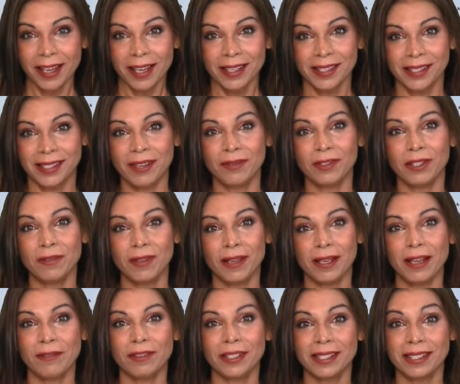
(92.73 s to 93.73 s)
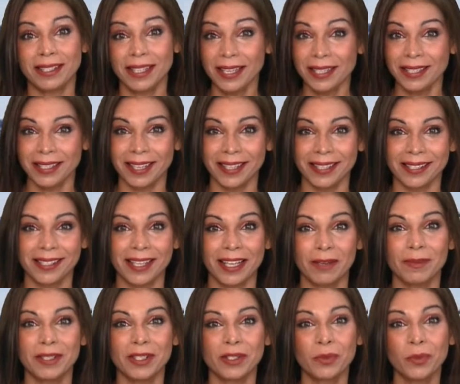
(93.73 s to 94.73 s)
Seven of the eleven index
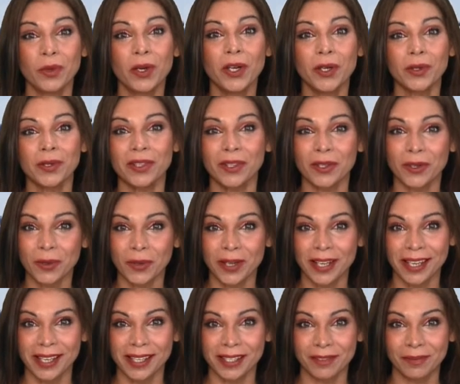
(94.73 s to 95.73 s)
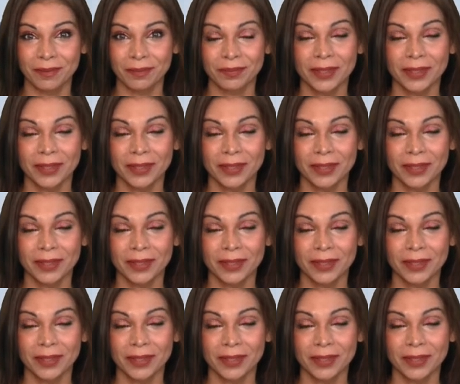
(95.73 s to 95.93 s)
segments were in the green.